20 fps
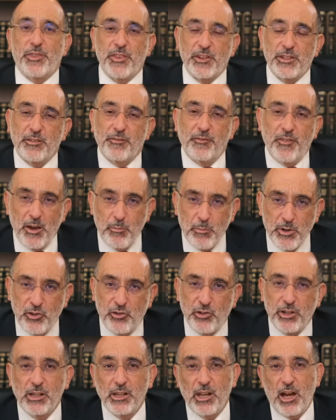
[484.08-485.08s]
the
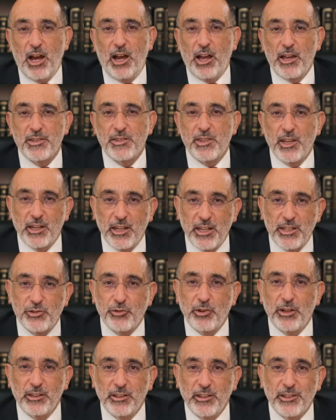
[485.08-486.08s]
defamatory lies that
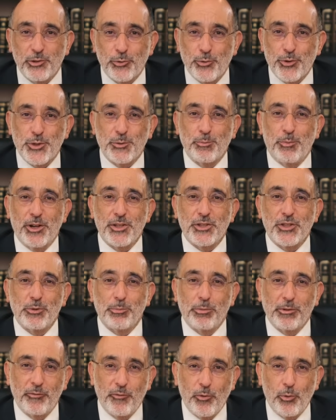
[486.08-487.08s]
Israel is
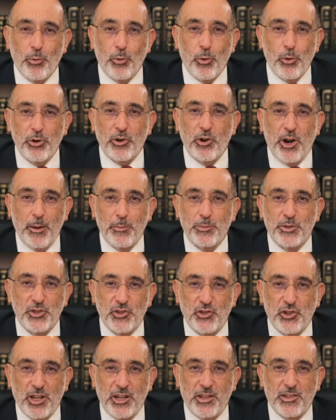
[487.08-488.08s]
responsible for war crimes and
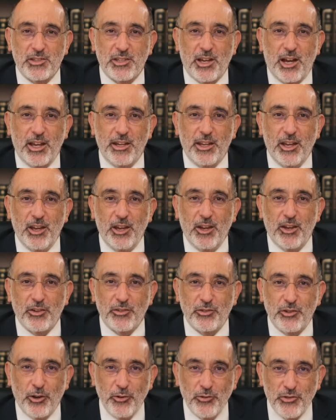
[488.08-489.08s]
genocide
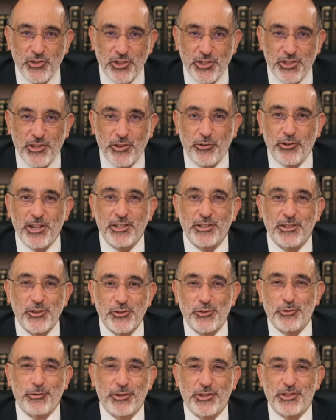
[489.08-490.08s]
don't just threaten the
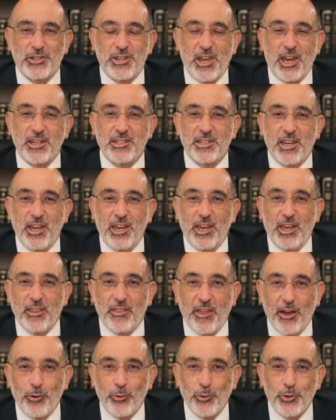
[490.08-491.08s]
Jewish state,
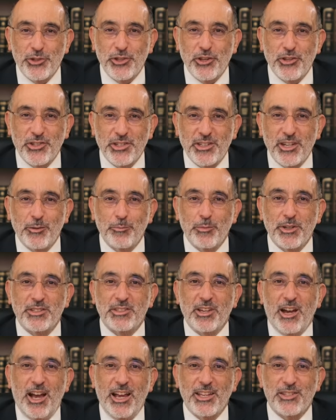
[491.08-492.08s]
they also
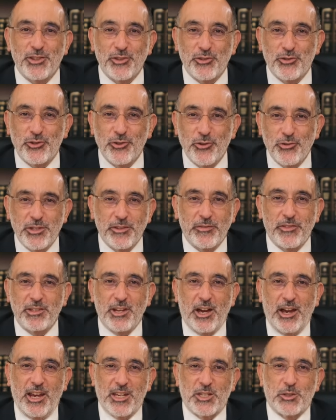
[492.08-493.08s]
stigmatize the Jews of the
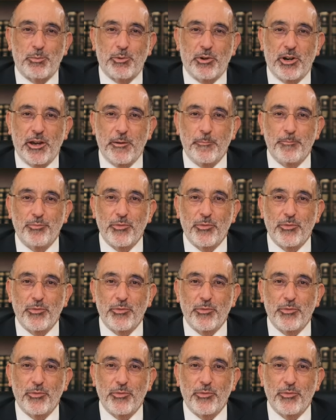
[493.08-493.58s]
diaspora.